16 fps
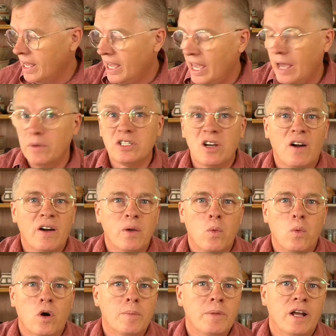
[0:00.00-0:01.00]
it was already
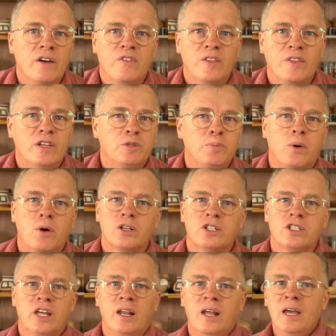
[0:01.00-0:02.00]
warm enough on this porch
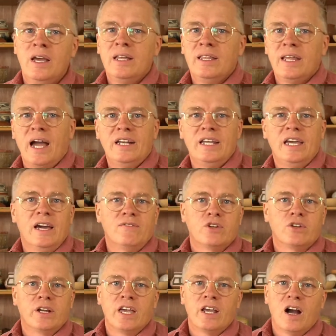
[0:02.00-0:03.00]
that the idea of
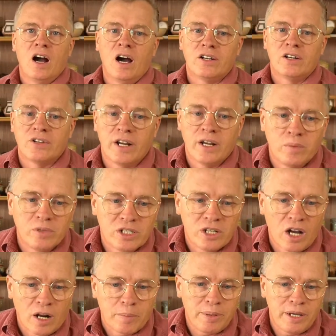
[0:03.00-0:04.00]
drinking a hot drink was
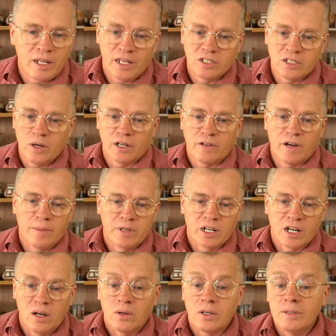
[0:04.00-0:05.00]
not appealing. So I grabbed a
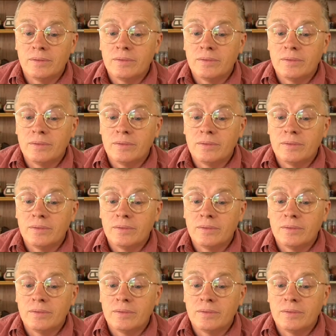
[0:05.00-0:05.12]
coke.